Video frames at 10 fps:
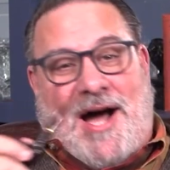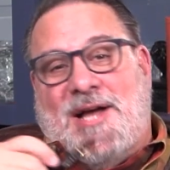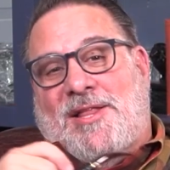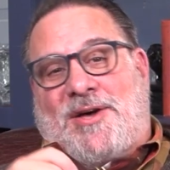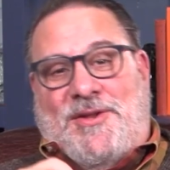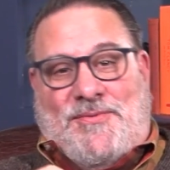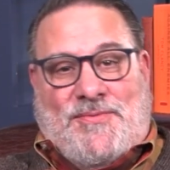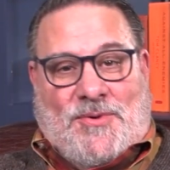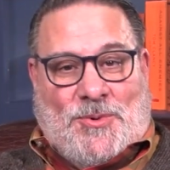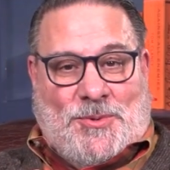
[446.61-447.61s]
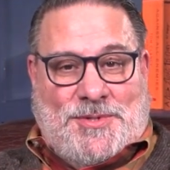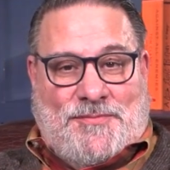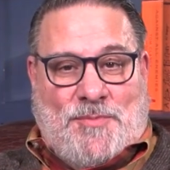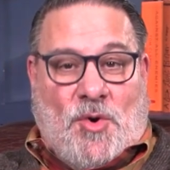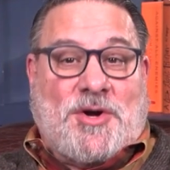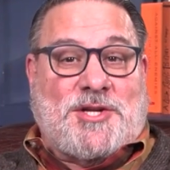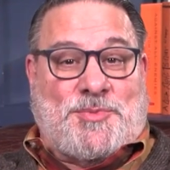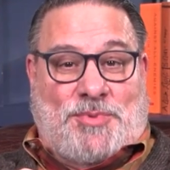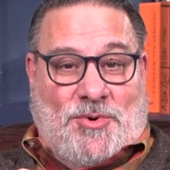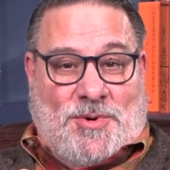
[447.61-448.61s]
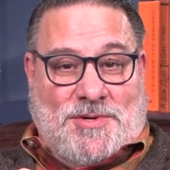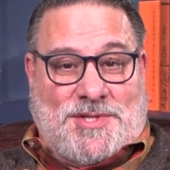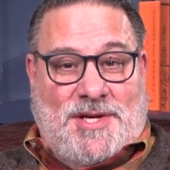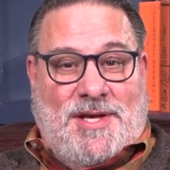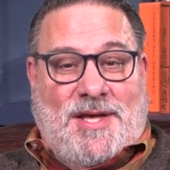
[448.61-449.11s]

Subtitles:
I'll unfold of mortgage brokers